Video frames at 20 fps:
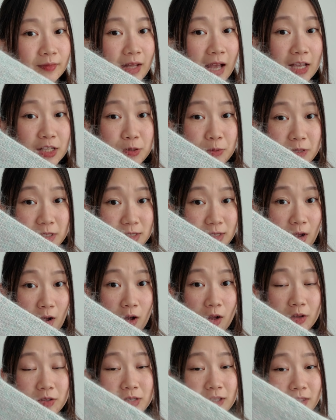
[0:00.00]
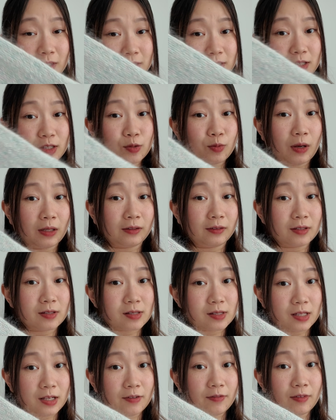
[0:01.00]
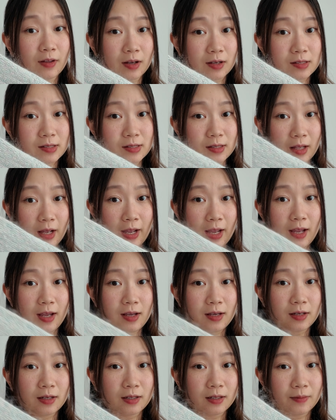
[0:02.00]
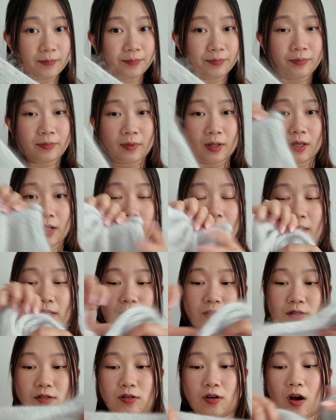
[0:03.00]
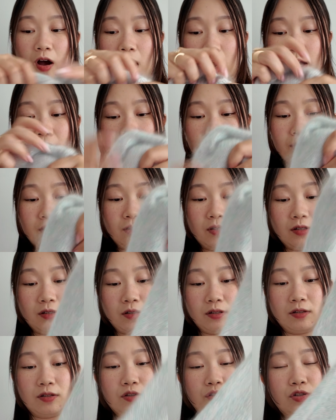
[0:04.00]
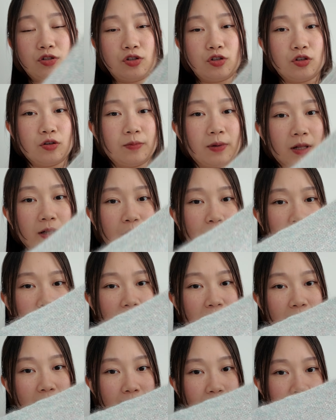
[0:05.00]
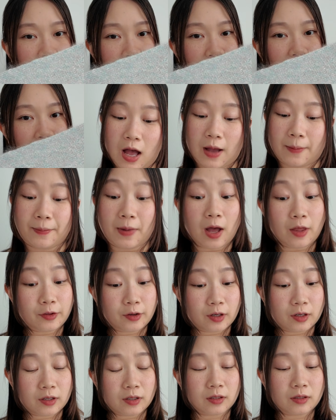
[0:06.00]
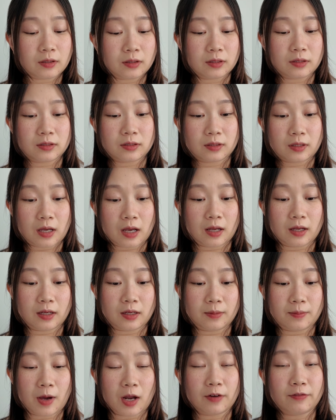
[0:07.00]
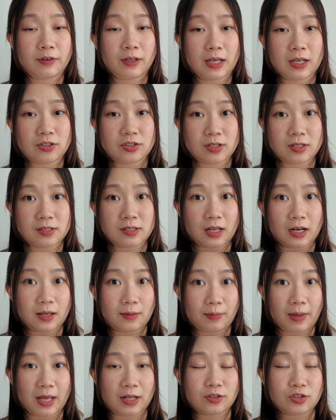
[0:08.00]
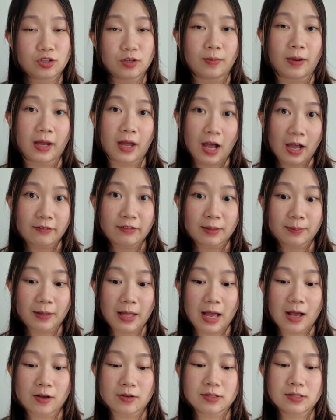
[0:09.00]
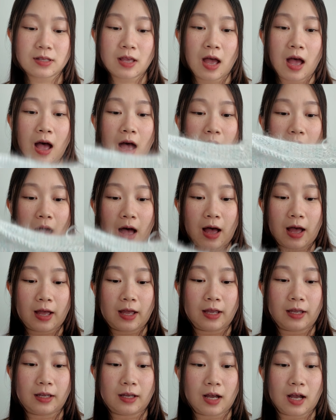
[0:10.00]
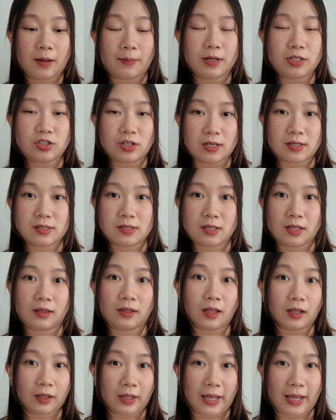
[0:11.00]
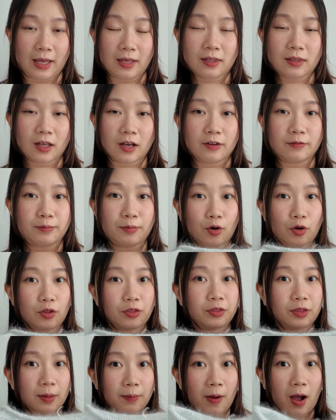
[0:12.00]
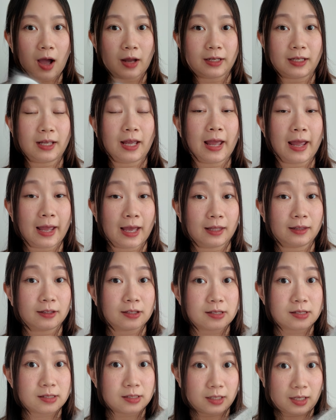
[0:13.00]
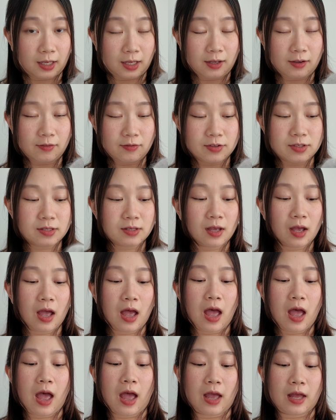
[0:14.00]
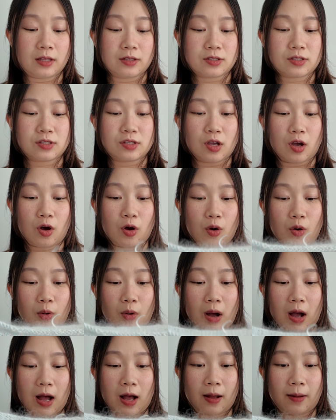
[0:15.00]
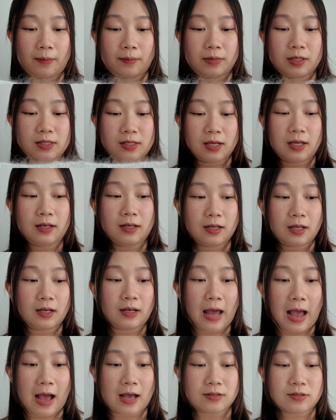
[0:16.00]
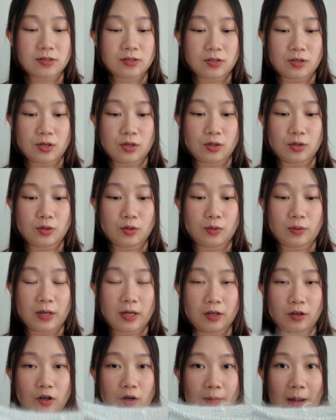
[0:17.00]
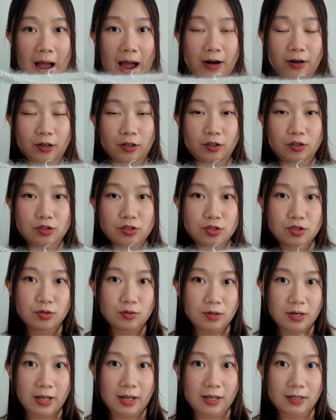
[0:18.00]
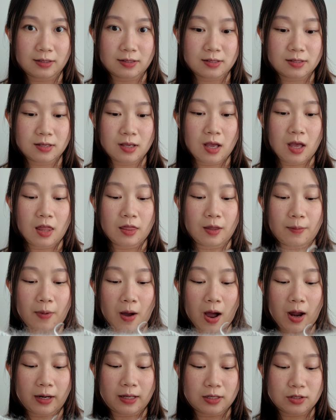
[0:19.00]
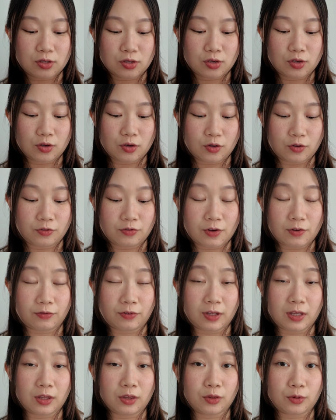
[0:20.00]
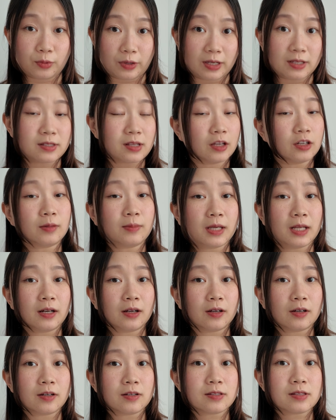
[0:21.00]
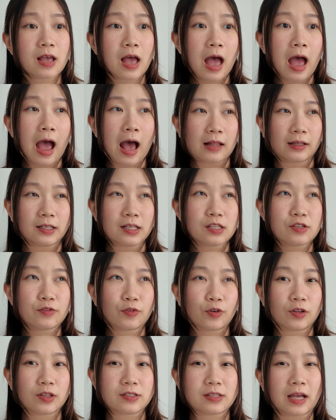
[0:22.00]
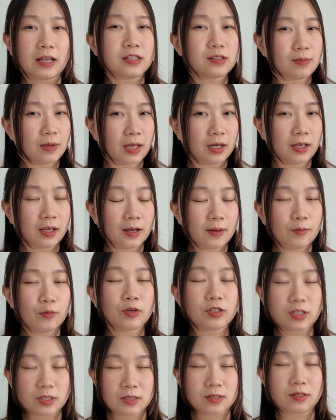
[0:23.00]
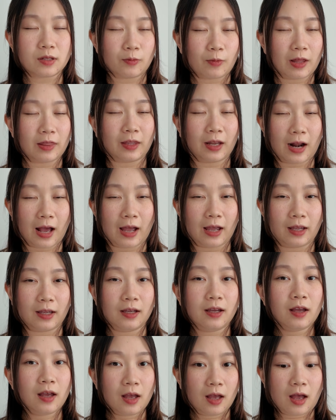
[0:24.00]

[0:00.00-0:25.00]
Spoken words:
as a result, this is what the sleeve looks like. It's not too billowy. Other modifications that I made to my Ivy blouse, I adjusted the length of both the body and the sleeves. And so petiteknit asks you in her pattern to knit the body to 53 centimeters, at least for the size medium, which is the one that I